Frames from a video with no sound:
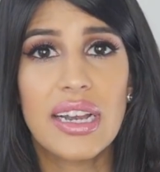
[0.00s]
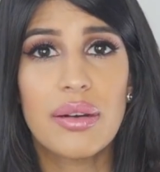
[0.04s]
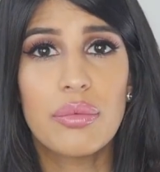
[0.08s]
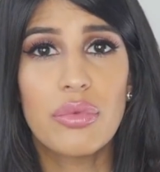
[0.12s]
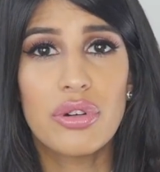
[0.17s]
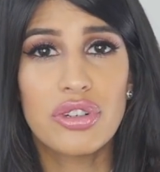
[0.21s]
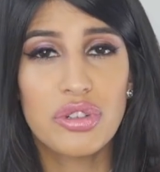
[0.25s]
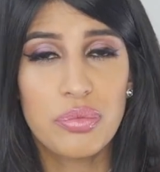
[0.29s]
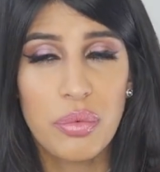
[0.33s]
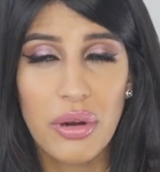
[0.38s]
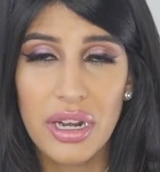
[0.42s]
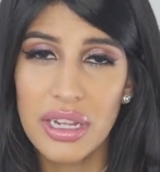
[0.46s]
and
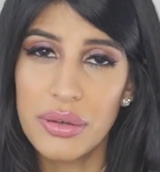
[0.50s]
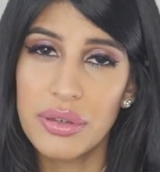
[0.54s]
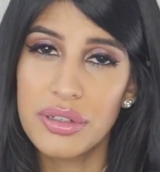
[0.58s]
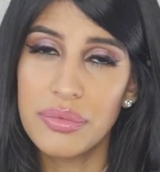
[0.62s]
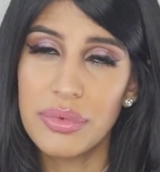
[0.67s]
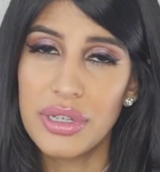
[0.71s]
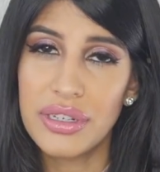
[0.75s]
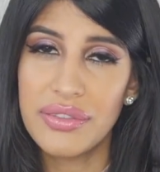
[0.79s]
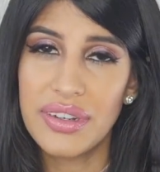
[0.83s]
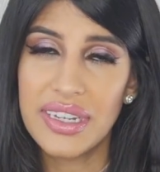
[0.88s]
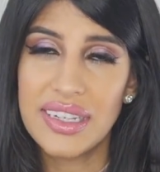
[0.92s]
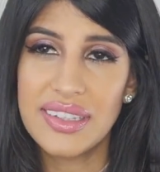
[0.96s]
watch Bollywood
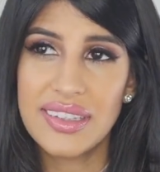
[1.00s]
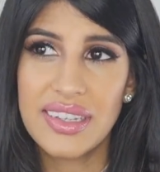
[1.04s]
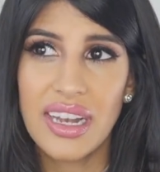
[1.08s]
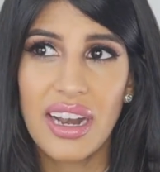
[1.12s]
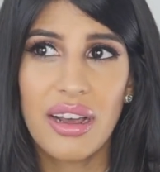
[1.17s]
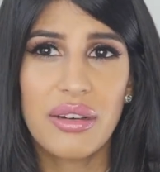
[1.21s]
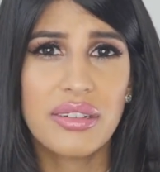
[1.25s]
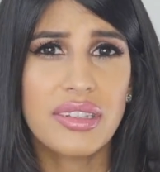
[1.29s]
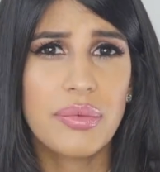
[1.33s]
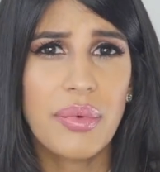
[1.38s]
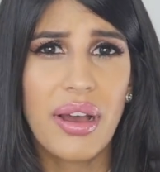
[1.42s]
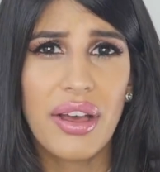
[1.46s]
movies till
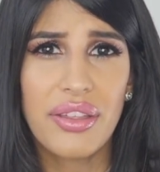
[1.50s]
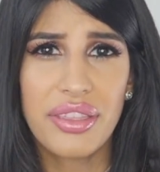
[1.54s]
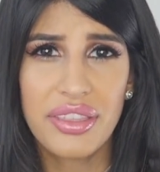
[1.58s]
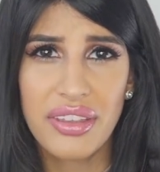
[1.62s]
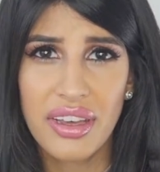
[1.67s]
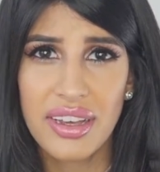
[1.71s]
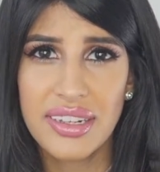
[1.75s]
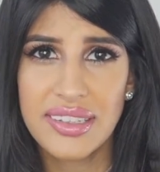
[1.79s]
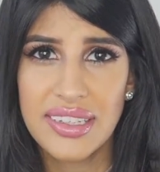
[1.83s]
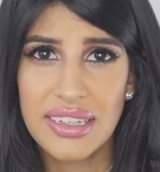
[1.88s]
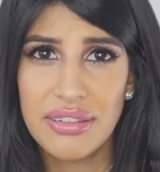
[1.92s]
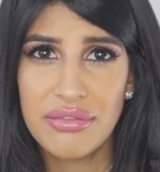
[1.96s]
I was about
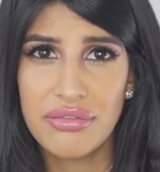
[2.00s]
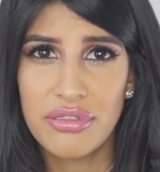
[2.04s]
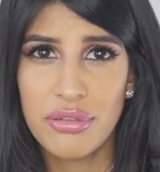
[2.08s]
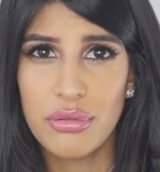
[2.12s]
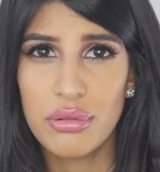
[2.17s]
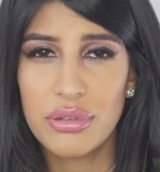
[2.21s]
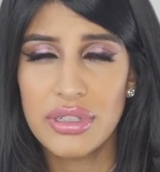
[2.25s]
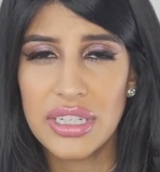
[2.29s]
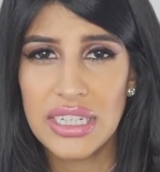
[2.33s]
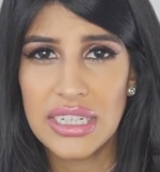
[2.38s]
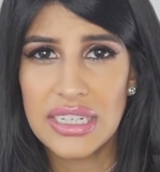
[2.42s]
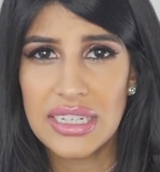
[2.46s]
13,
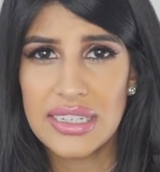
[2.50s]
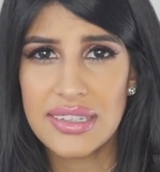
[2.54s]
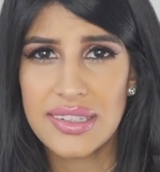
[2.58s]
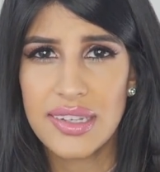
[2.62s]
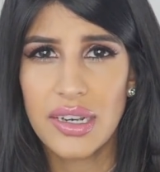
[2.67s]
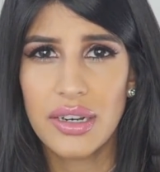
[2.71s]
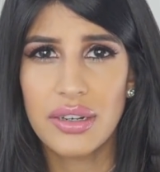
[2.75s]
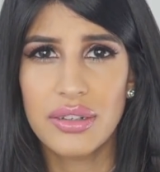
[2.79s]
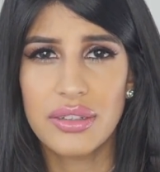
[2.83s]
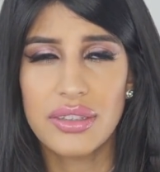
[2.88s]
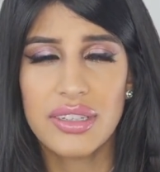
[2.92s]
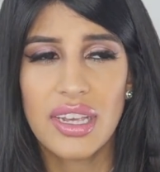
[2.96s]
14 years
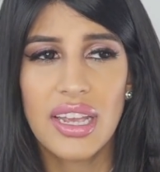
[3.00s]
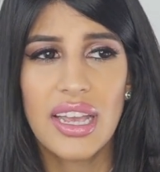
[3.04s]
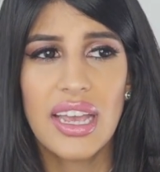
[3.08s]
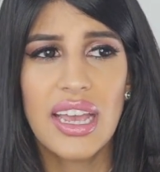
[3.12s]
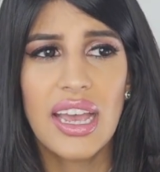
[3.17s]
old.